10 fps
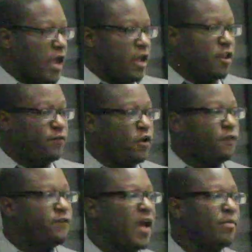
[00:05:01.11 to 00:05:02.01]
And if
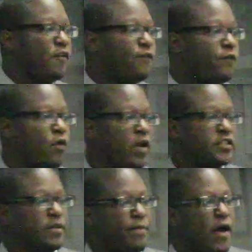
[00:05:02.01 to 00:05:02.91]
you're a family of four,
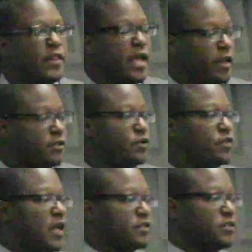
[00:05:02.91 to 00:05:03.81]
it's about
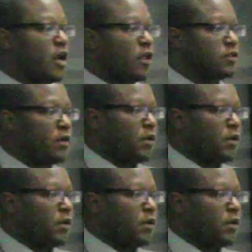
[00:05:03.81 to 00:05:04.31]
$92,000.